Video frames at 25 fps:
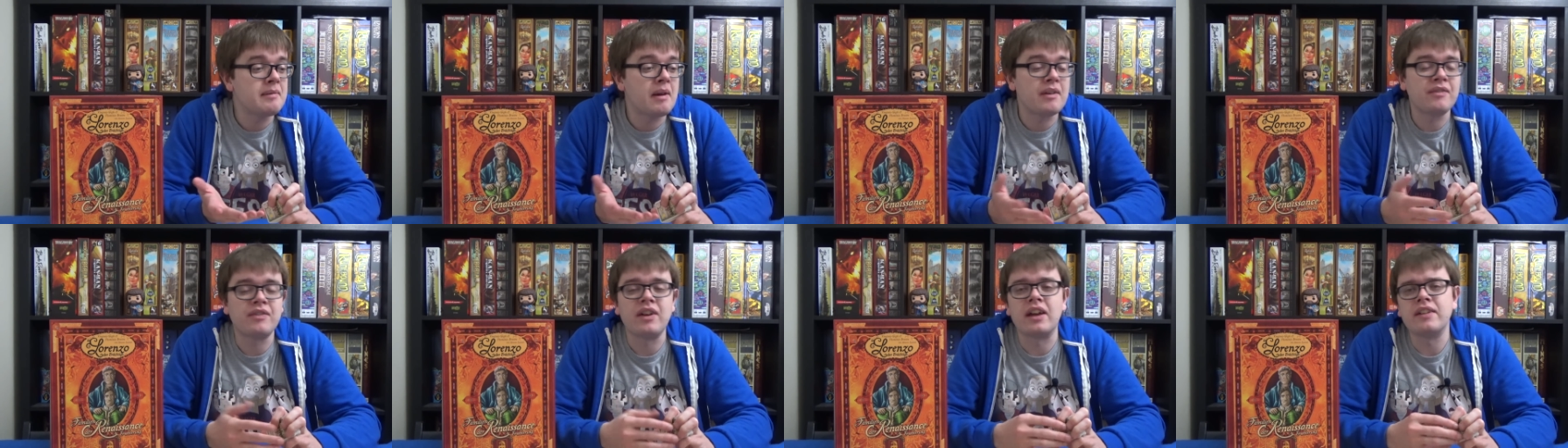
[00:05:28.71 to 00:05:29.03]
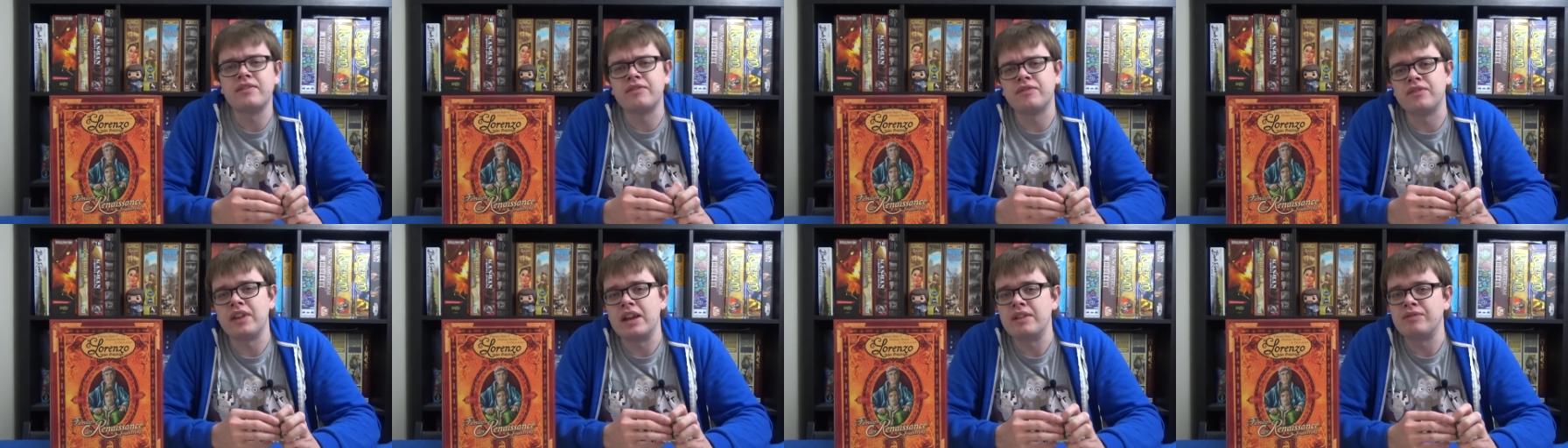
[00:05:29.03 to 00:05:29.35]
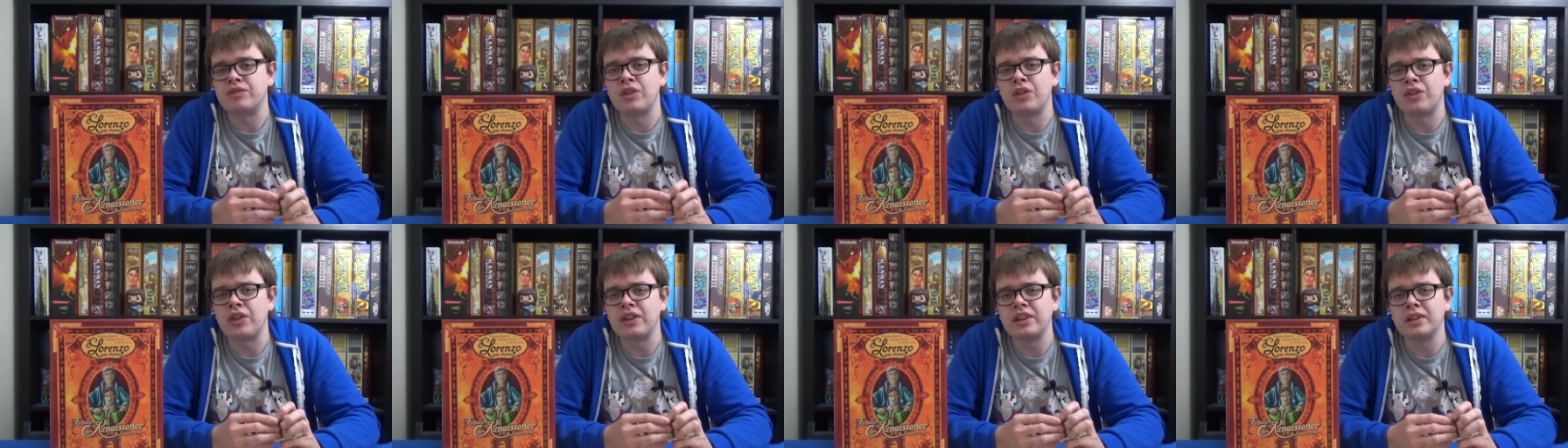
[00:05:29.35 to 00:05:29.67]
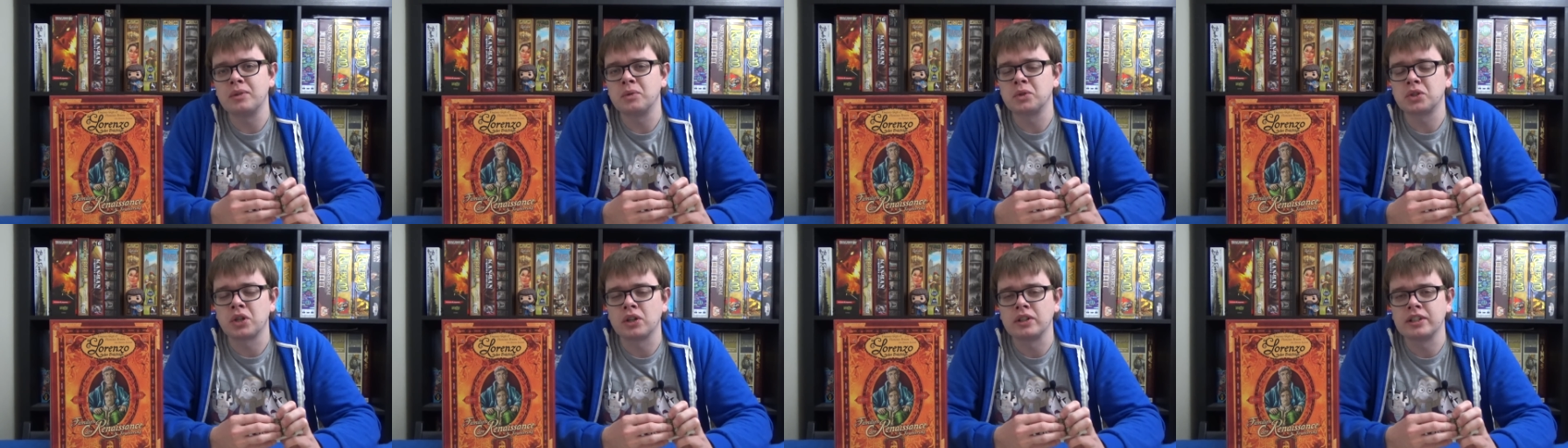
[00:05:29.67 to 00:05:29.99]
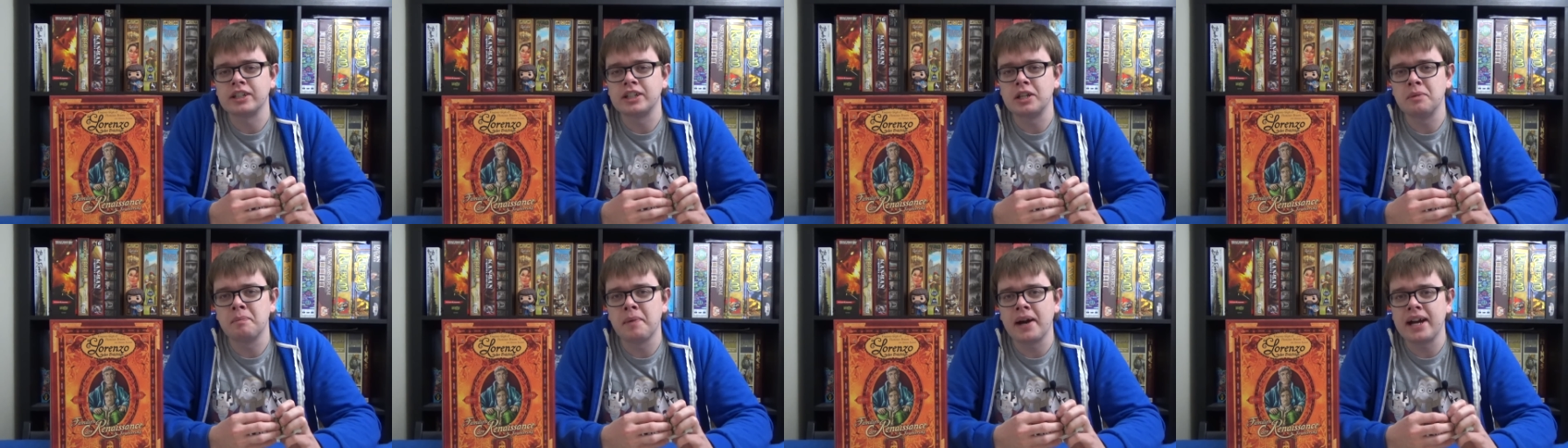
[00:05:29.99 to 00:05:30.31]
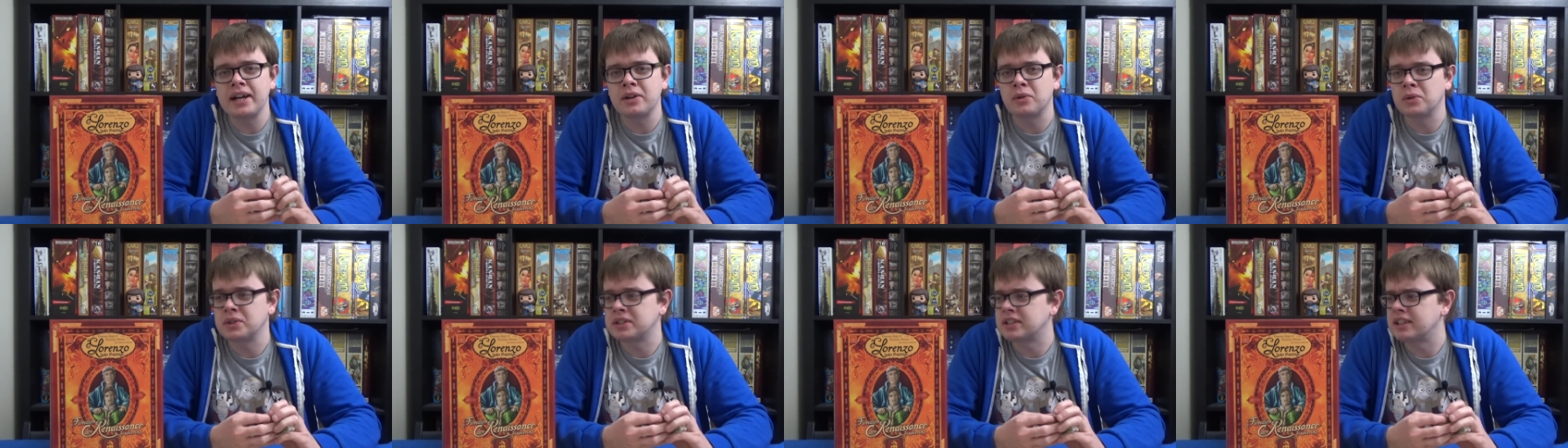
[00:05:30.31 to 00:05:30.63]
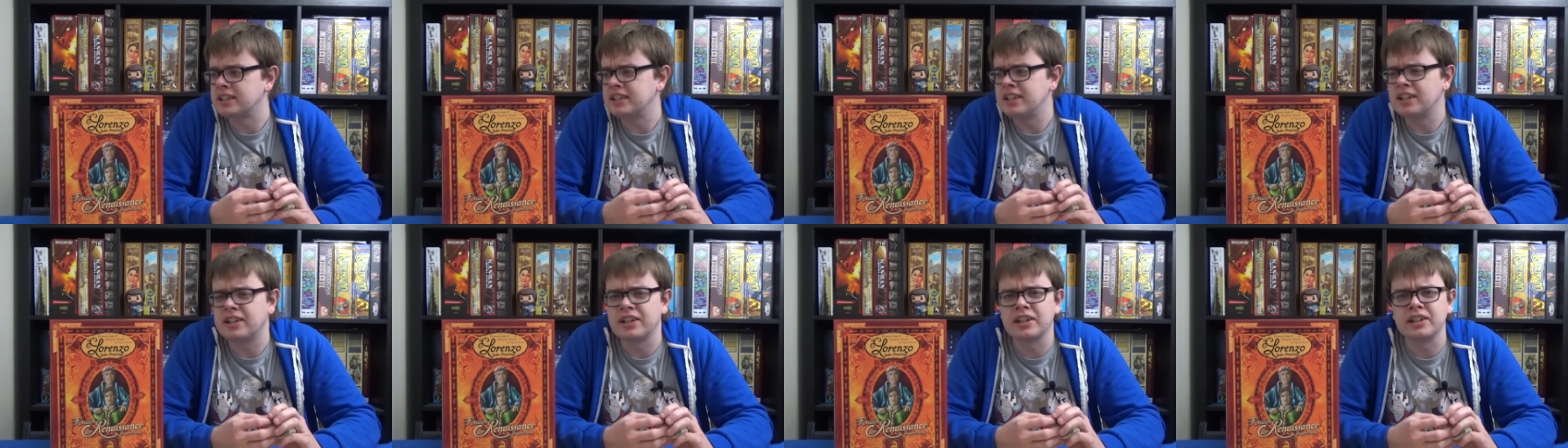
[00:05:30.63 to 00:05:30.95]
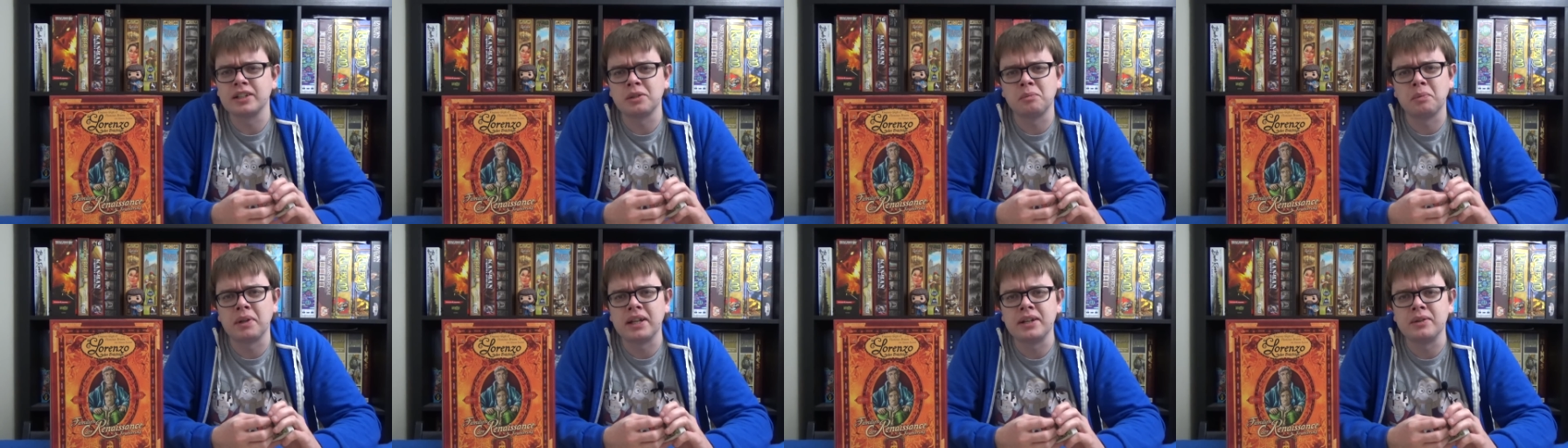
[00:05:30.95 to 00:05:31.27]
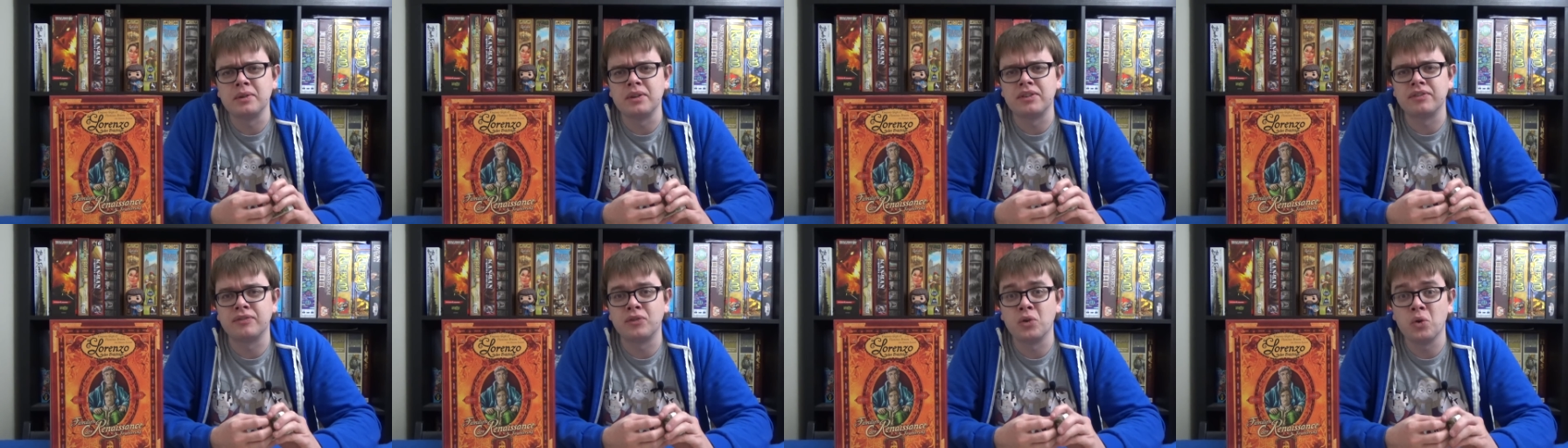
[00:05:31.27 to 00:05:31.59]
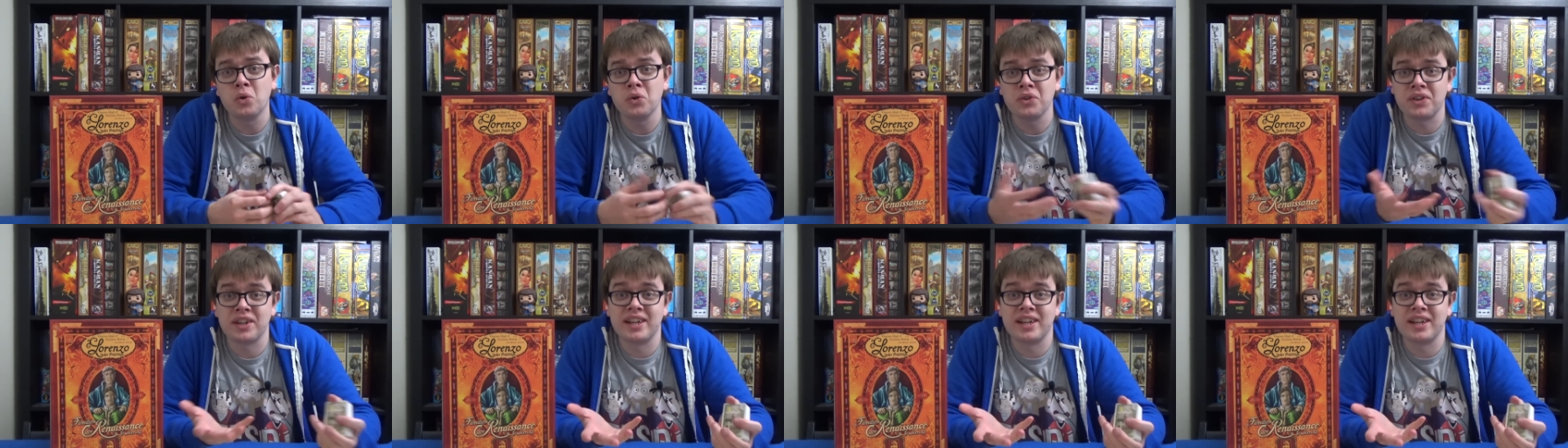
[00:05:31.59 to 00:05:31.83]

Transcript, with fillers: If, if, if the thing that was holding you back was that you could only play it with four,